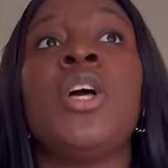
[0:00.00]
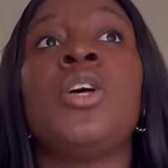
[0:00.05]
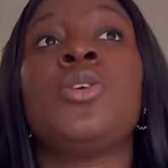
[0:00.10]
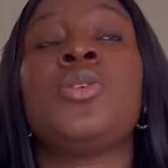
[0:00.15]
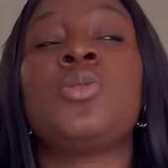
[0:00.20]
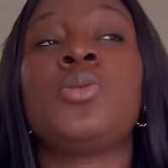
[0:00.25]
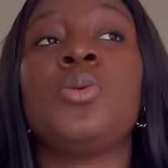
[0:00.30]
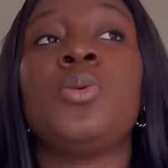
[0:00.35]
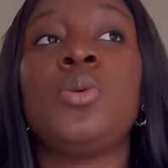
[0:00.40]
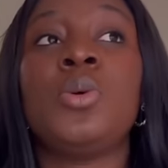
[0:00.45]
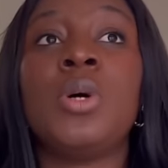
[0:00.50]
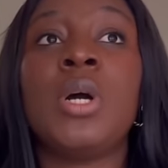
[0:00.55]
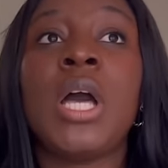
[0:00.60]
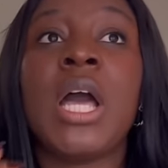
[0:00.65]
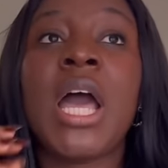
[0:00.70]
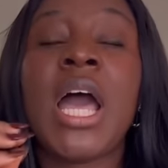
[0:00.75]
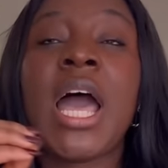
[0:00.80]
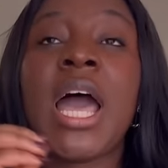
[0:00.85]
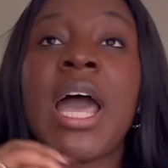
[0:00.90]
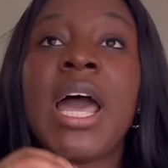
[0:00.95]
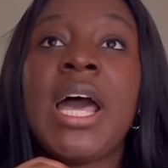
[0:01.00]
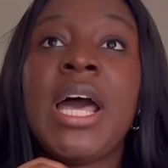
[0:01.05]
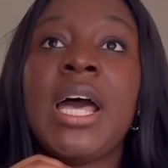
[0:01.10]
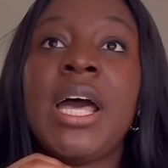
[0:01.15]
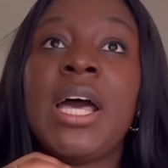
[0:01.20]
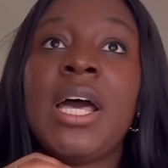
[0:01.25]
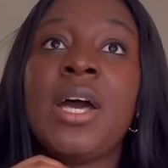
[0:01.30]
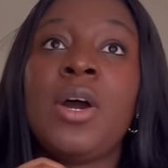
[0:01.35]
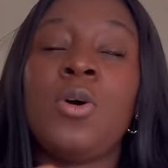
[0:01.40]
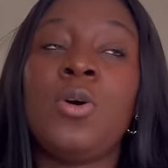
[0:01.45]
So
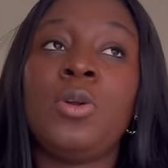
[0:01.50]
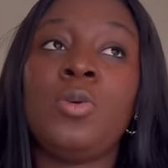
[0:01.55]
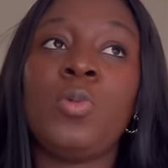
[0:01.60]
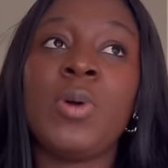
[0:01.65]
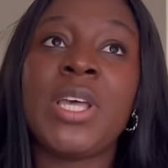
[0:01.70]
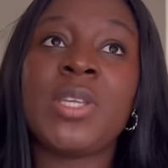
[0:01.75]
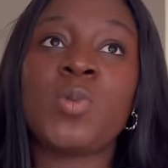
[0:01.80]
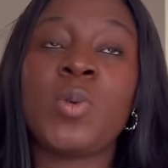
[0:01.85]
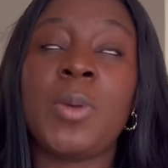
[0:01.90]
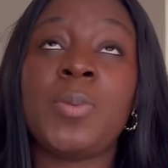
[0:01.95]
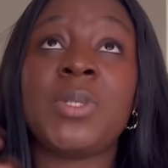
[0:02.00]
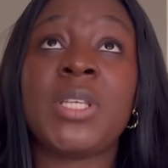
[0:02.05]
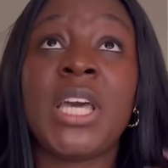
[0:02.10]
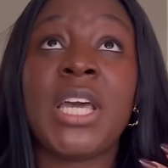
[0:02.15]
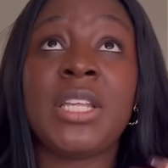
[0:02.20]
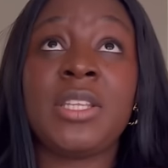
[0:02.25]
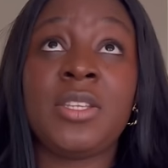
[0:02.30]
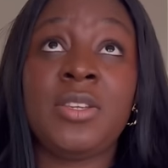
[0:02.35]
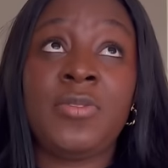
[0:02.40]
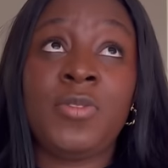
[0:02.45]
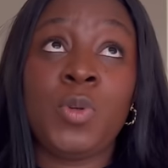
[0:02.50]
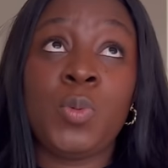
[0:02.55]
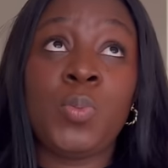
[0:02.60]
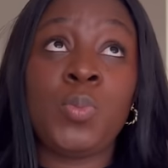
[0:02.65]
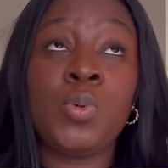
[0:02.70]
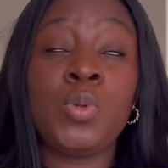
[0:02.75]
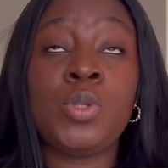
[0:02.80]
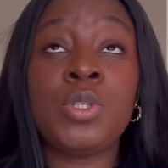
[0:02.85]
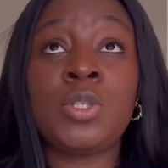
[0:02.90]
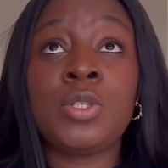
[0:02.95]
uh, on WES website, if you
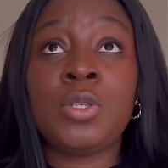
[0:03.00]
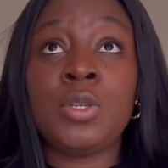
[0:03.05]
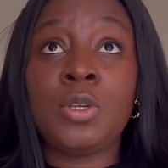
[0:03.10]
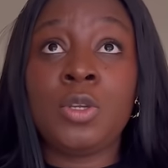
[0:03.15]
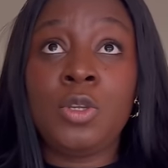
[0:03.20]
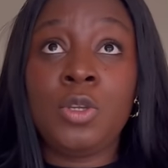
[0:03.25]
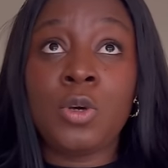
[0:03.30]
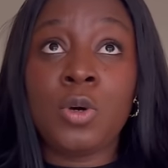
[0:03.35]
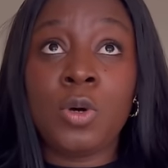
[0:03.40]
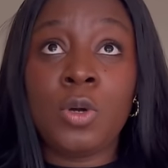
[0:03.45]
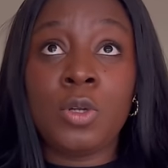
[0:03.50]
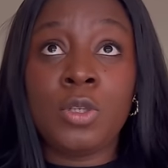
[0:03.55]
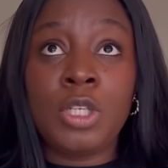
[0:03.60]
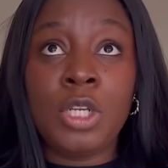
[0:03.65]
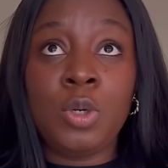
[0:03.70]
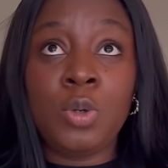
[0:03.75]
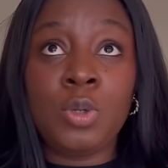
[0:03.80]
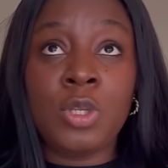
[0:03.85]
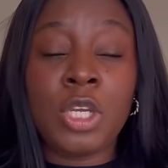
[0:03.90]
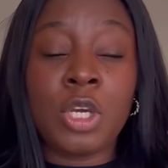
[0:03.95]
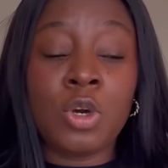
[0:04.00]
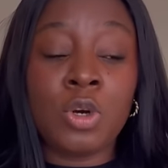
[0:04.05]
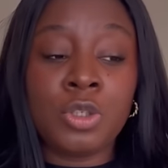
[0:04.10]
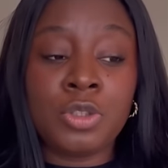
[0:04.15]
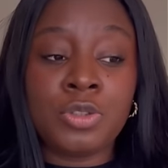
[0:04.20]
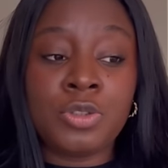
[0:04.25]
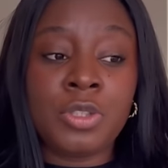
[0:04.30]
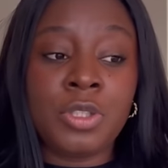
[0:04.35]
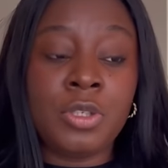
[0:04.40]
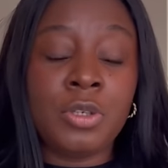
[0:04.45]
put your the, the
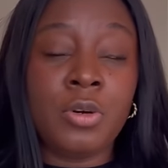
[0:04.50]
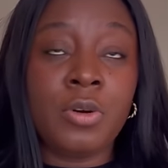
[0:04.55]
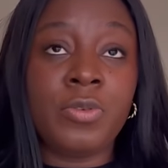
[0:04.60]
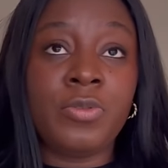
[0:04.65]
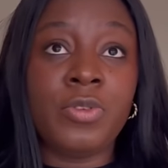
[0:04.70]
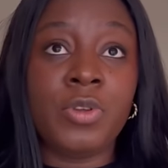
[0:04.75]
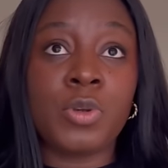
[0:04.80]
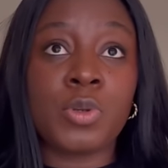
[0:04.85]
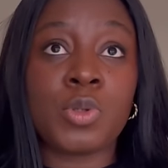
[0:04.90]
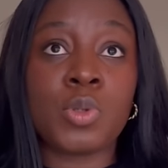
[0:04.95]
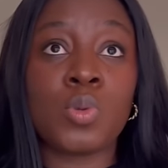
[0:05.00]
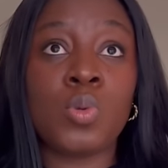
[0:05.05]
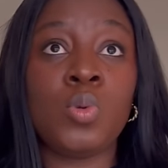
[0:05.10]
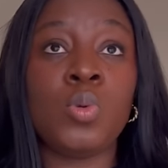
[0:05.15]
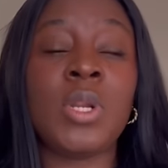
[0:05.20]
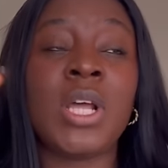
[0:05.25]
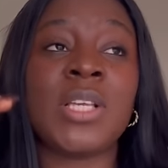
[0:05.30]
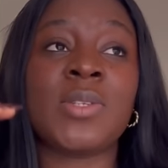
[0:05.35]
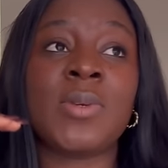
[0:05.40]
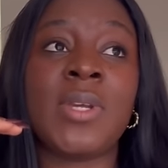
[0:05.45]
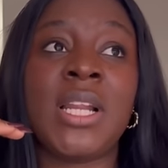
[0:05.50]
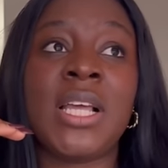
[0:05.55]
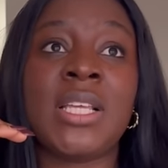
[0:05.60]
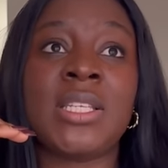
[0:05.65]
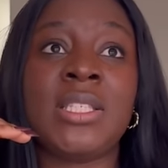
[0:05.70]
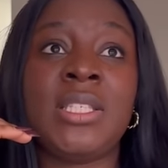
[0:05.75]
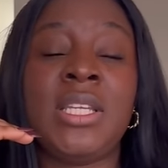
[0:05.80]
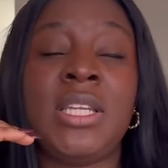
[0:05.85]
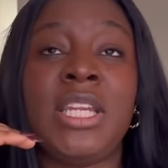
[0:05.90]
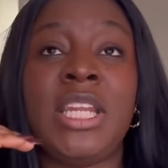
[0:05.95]
country of your school as well
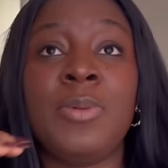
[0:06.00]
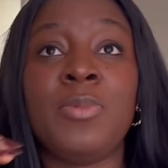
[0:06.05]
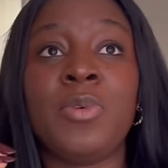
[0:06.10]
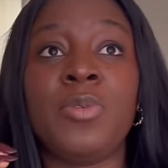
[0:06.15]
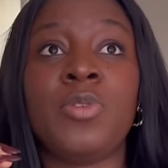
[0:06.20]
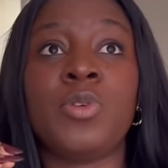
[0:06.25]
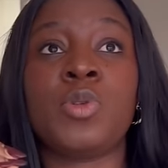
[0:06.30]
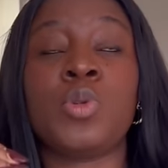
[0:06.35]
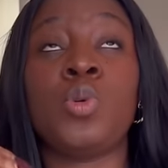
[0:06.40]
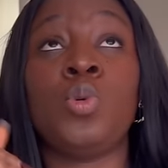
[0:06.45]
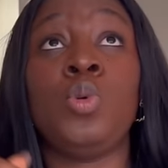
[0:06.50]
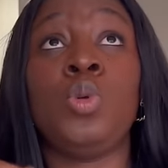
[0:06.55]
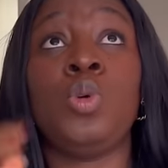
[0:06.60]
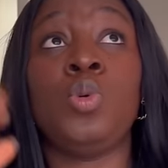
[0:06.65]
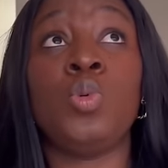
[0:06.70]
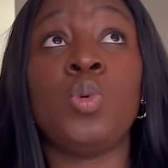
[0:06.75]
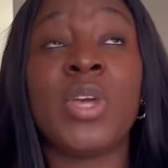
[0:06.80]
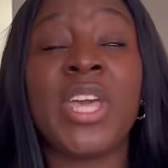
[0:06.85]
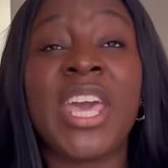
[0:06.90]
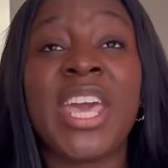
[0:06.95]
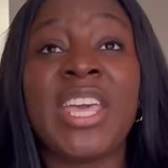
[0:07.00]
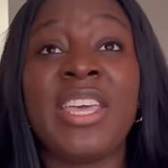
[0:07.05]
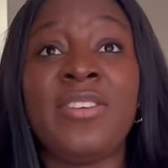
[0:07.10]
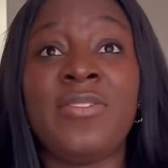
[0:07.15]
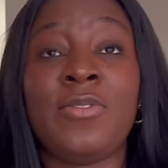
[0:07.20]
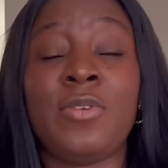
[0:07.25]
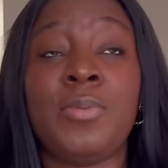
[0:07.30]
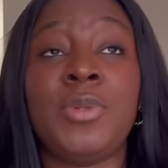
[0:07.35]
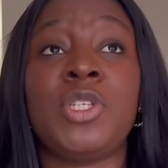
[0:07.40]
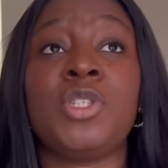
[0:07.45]
as the name of your school, you will get
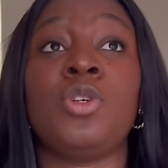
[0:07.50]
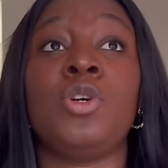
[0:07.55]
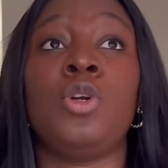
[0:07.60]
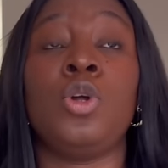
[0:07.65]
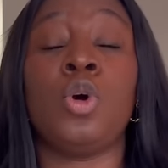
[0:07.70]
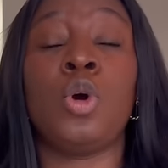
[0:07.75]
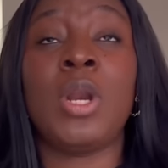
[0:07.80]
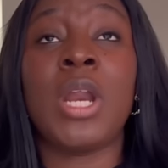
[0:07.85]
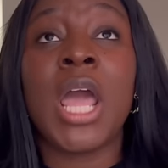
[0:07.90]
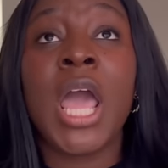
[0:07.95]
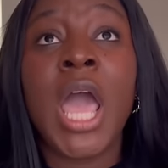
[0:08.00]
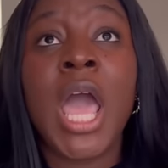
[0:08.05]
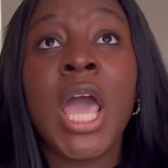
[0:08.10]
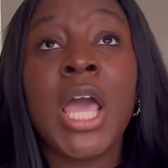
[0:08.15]
information on